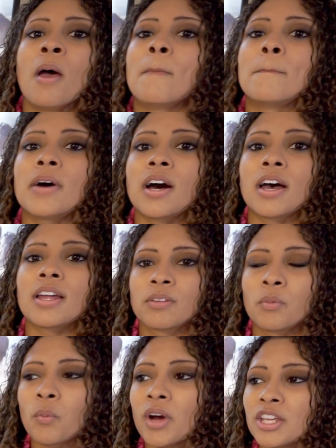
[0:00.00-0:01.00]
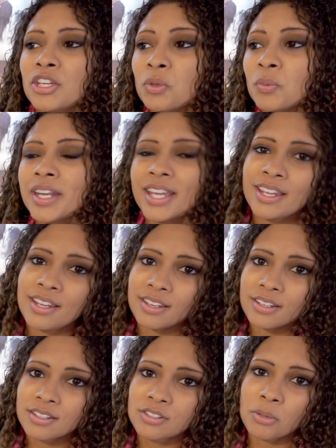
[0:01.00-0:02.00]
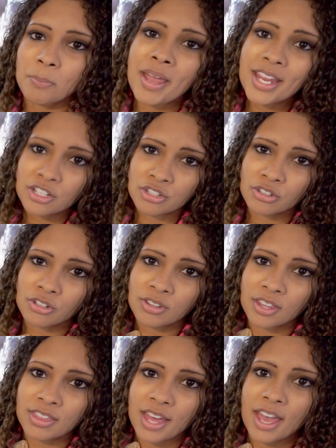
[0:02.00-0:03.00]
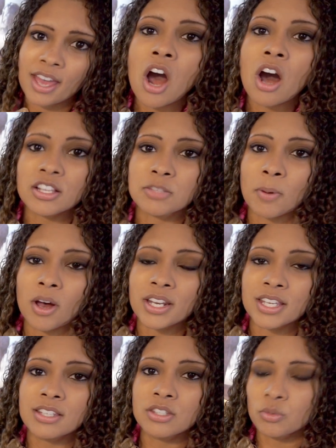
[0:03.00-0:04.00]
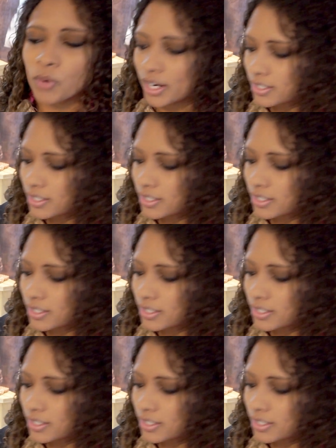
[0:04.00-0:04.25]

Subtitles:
But what you need to make sure that that hotspot is the right